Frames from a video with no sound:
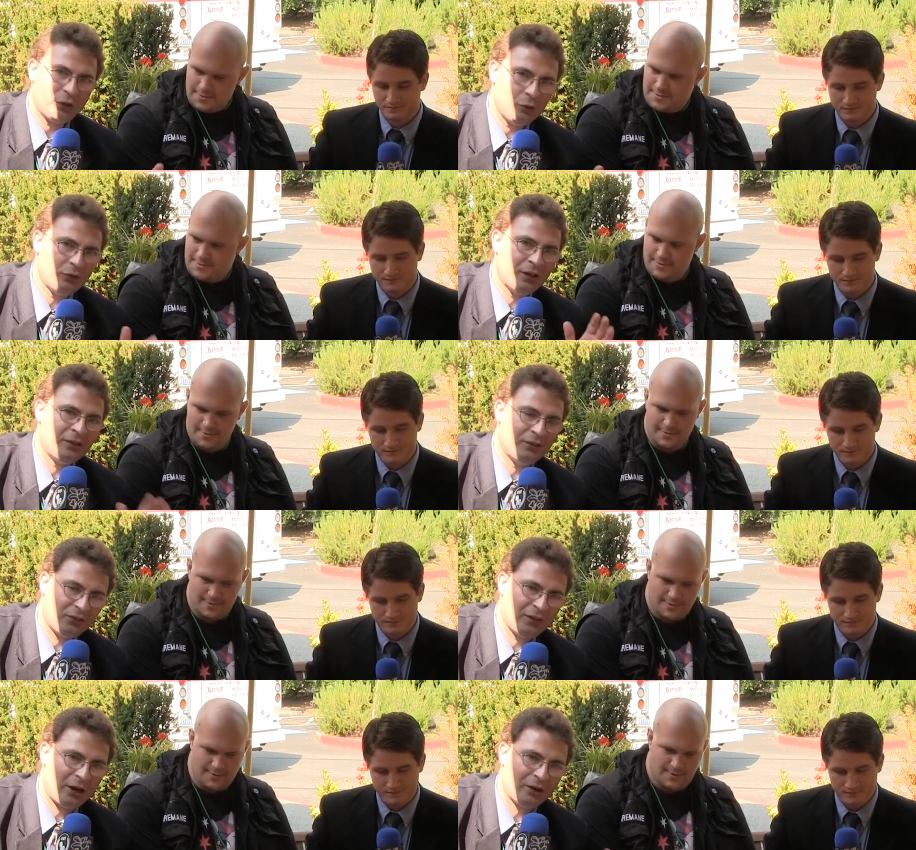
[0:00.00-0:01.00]
Speaker 1: of you who didn't
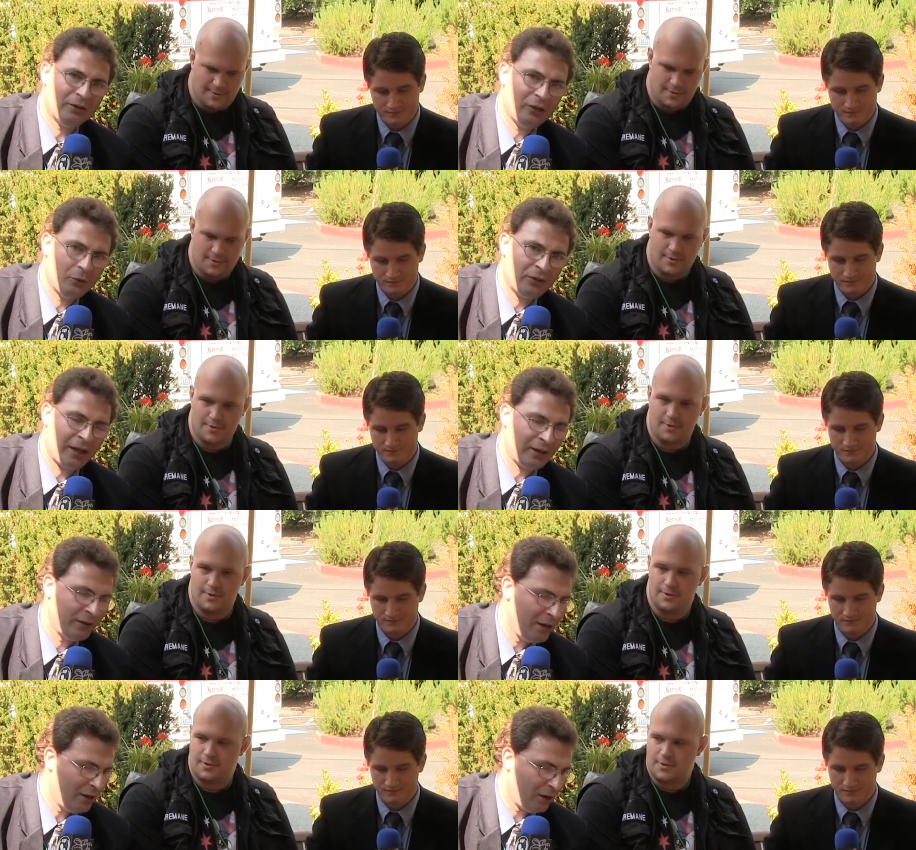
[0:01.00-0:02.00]
see our interview with Ed
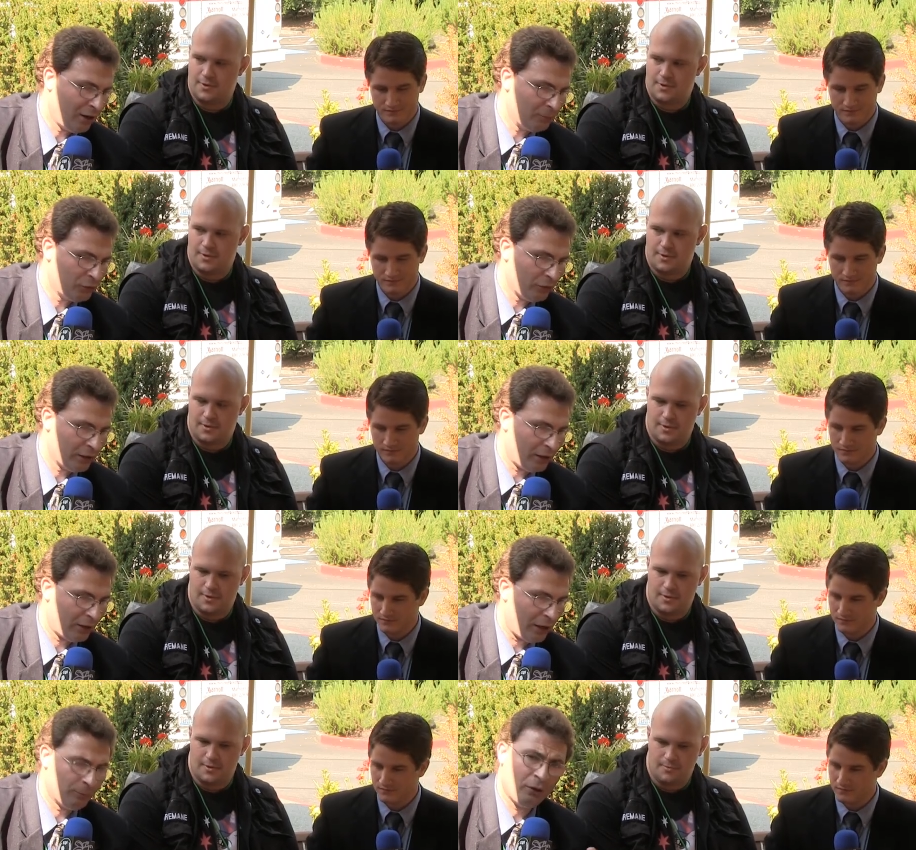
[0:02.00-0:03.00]
um, during uh,
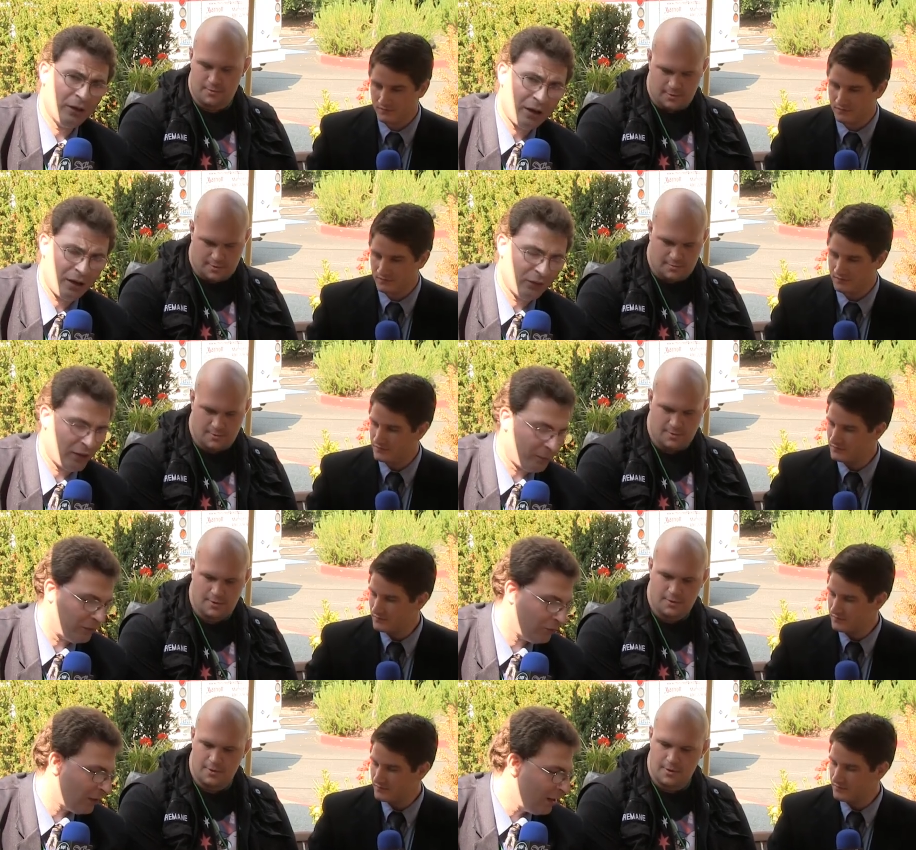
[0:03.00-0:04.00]
our BronyCon
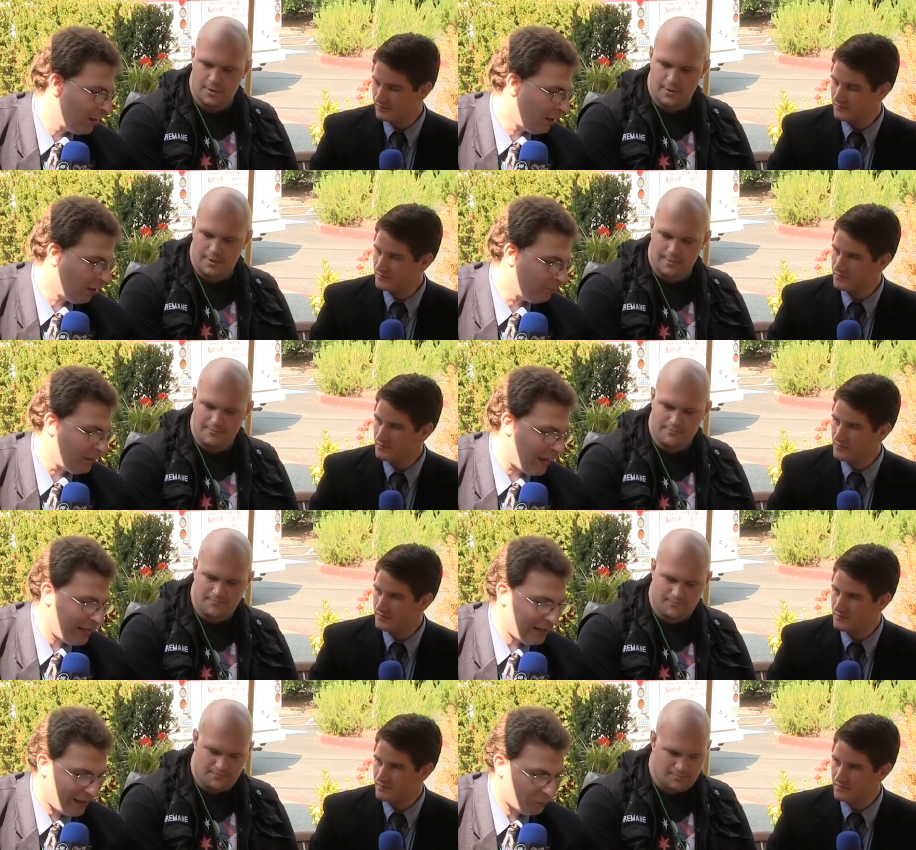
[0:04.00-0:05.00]
segments, um,
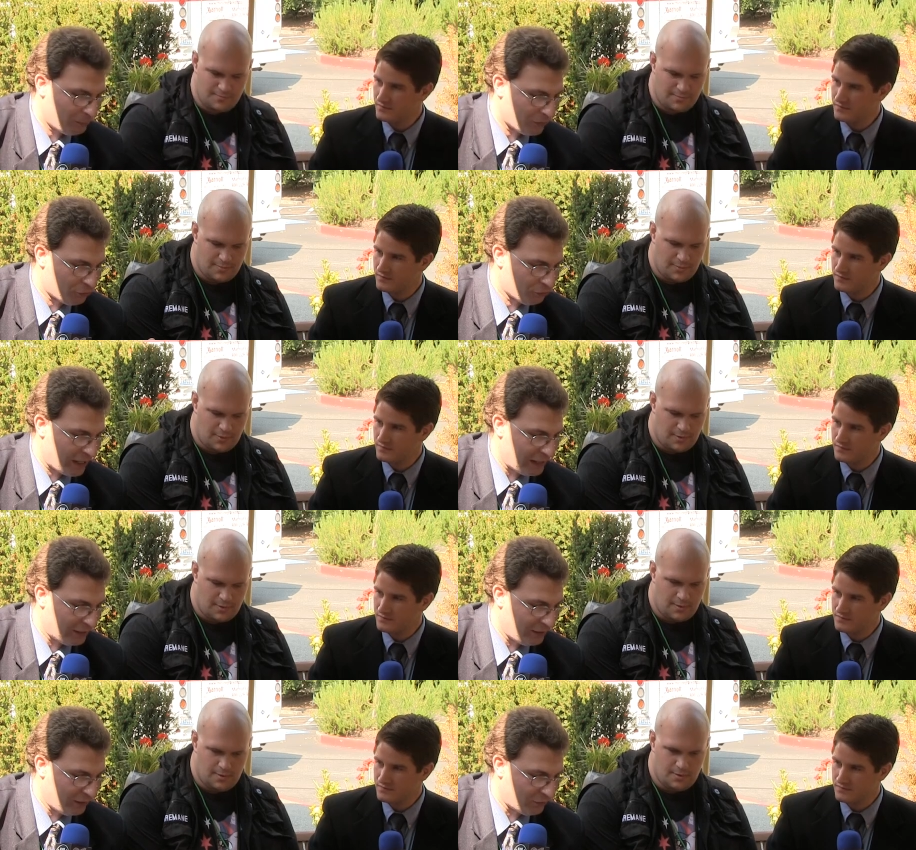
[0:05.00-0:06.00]
Ed has been
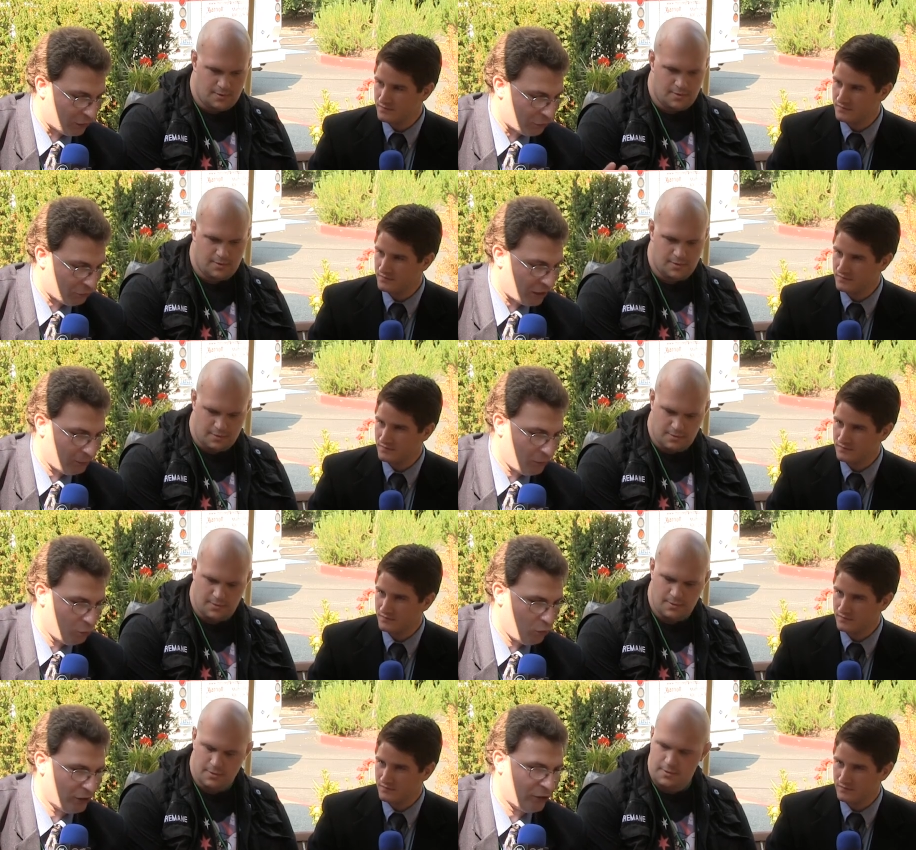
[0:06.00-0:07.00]
creating these incredible
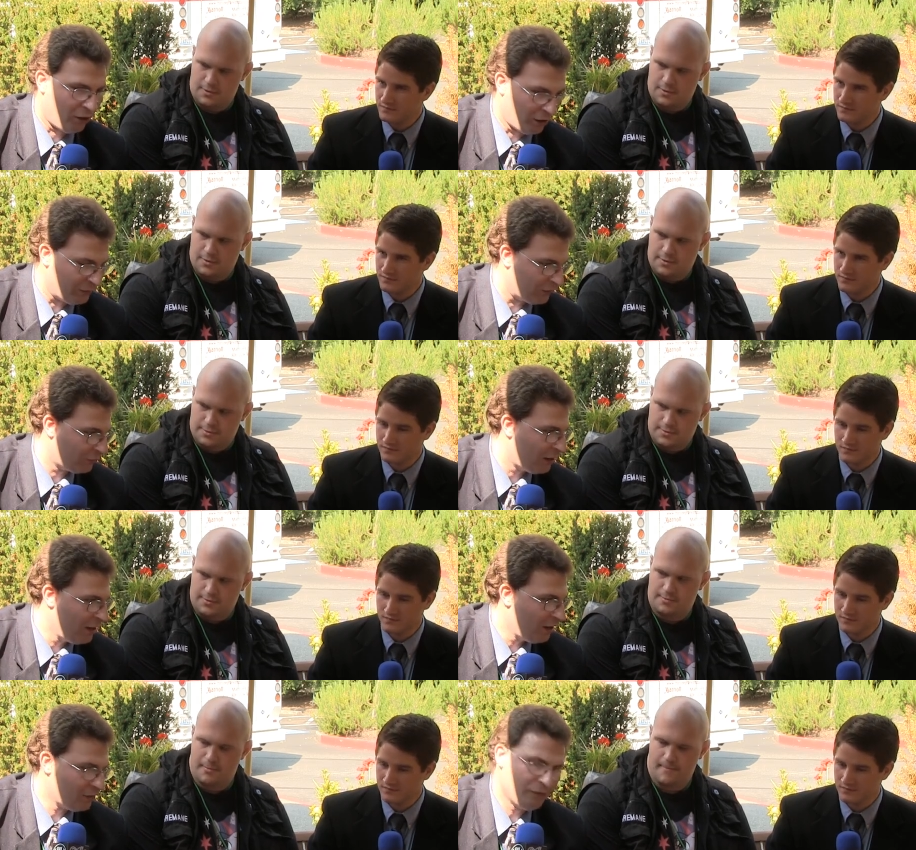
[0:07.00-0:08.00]
wood carvings
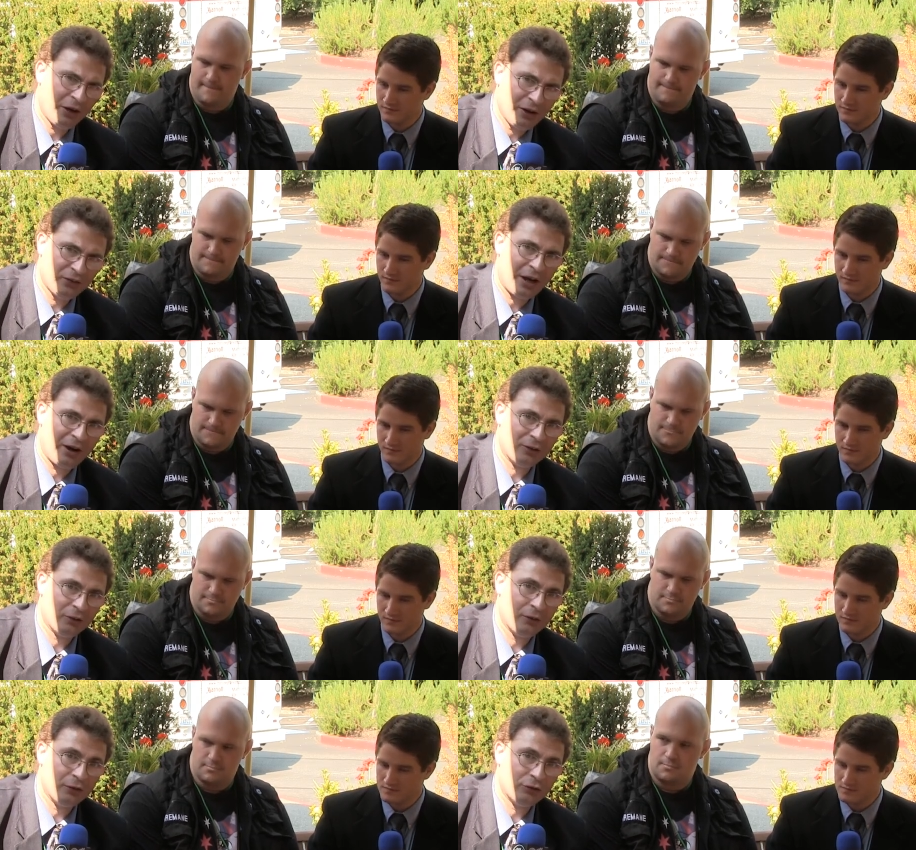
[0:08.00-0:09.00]
of the various
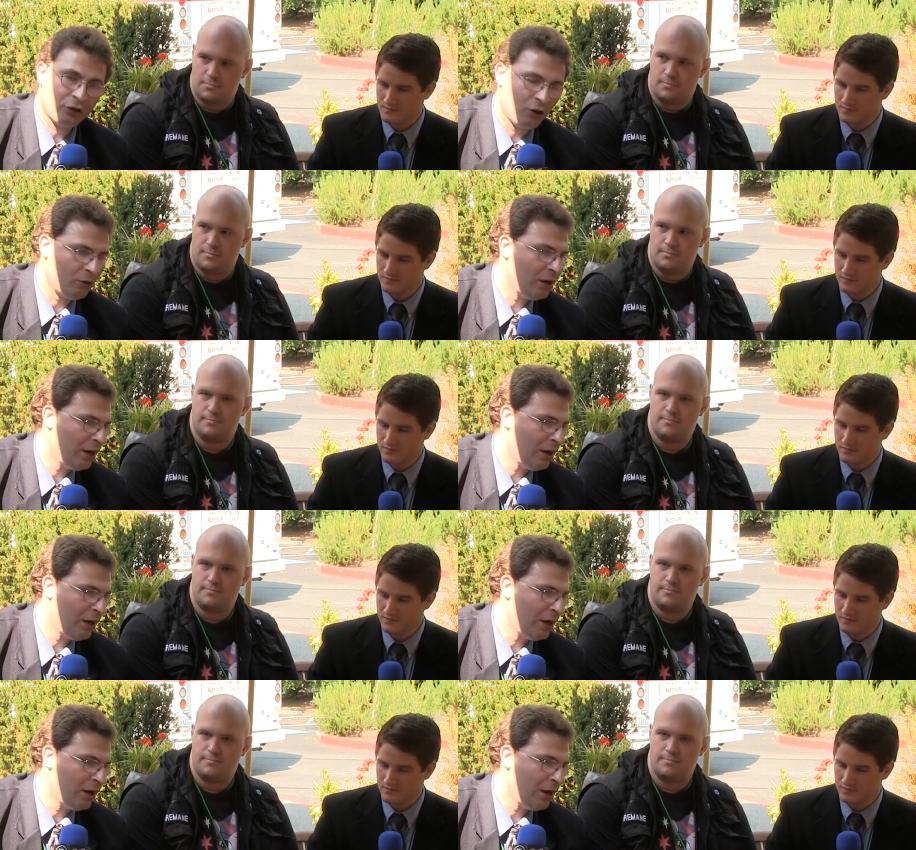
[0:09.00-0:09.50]
characters of the show